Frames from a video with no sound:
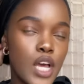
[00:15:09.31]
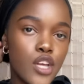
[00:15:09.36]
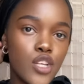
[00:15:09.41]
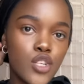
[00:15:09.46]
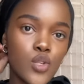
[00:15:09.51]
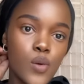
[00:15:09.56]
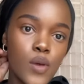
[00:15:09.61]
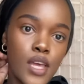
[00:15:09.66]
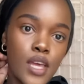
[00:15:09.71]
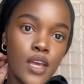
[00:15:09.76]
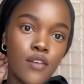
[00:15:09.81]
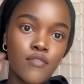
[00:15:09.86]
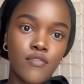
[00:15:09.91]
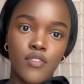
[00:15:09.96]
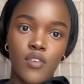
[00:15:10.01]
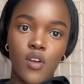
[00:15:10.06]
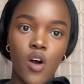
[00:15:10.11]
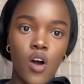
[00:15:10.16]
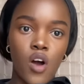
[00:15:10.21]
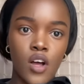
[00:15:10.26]
doing
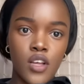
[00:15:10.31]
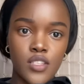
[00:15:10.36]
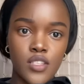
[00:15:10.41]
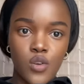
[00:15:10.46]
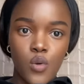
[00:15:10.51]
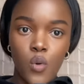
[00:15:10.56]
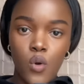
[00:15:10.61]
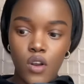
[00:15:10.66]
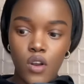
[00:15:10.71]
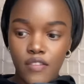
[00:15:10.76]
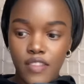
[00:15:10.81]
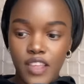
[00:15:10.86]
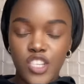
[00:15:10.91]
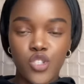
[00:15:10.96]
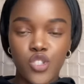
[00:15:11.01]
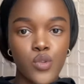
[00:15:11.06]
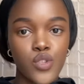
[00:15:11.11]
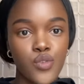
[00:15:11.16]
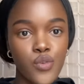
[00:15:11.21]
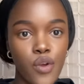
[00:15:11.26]
vlogs and all of that.
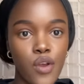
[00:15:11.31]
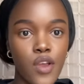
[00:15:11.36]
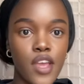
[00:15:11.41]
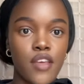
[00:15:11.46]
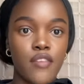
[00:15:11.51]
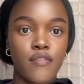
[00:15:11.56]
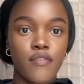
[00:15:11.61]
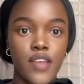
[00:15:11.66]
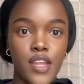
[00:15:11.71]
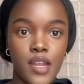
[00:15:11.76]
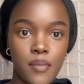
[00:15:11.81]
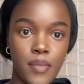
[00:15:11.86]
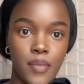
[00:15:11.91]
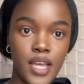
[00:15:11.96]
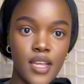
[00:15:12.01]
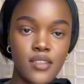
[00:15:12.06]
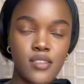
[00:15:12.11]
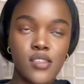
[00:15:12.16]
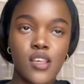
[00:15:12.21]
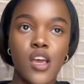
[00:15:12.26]
She was growing her fan
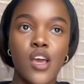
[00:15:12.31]
base.